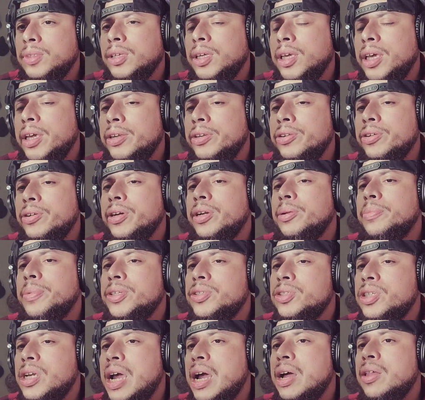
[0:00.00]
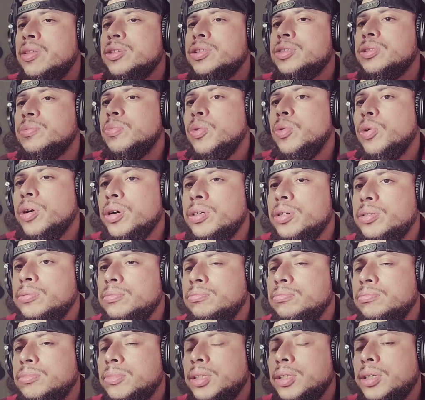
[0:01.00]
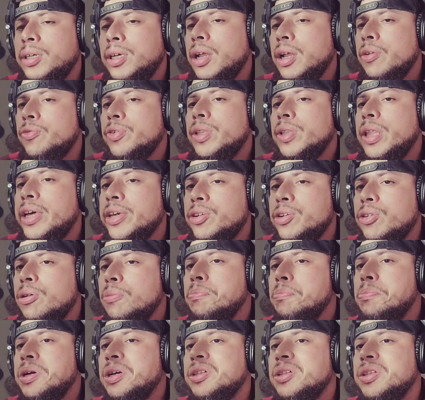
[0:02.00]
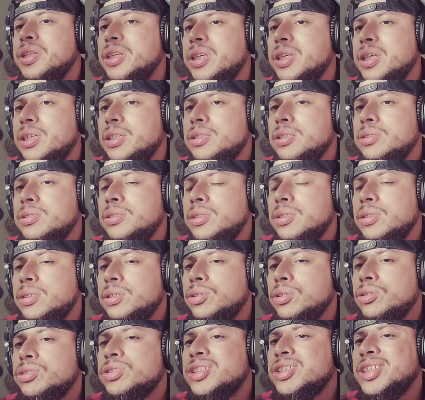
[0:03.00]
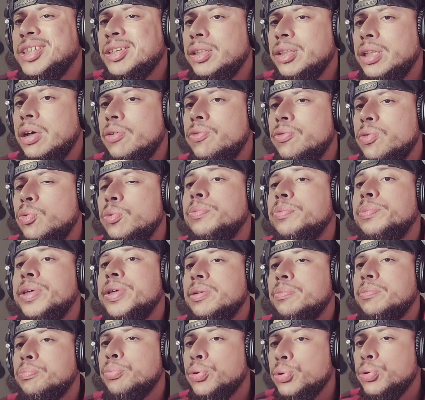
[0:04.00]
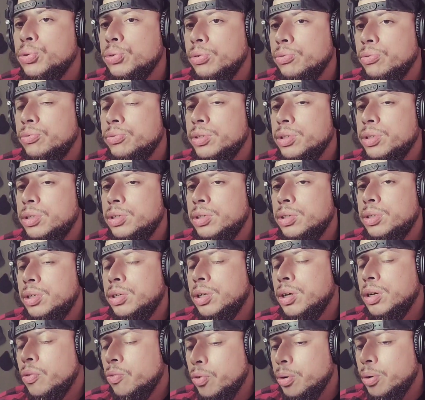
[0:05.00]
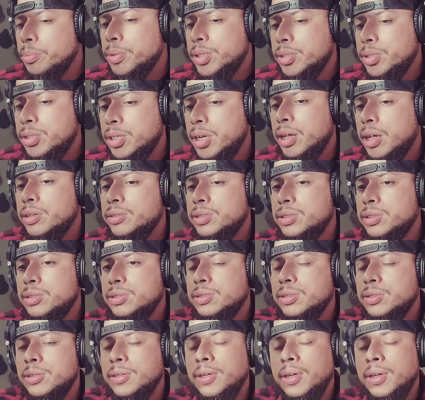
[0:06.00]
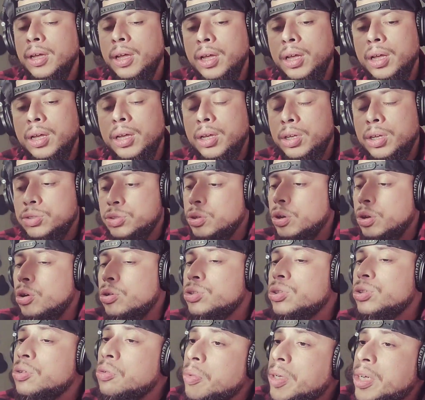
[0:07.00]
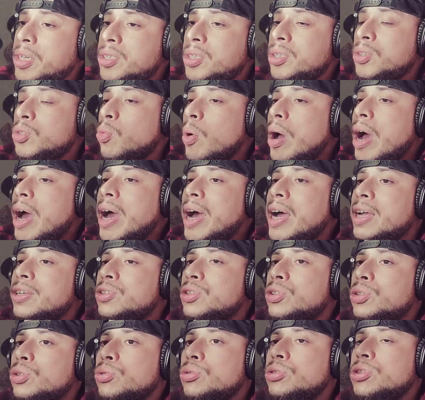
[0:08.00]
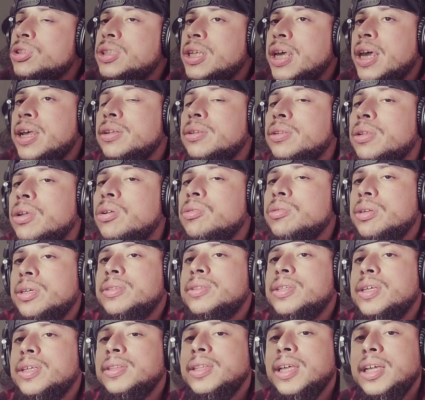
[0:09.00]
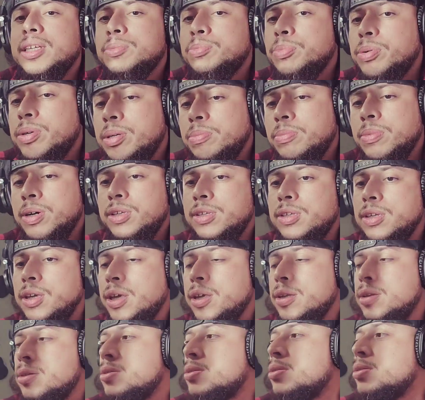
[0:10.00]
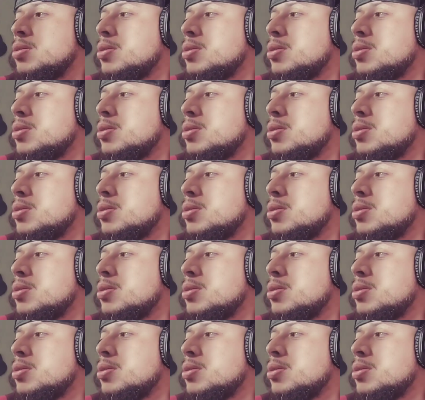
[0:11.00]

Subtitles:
and you're going to be challenged more. And I feel like your skill level will be improved from these challenges. So those are the reasons why I choose standalone. I think that's pretty much it.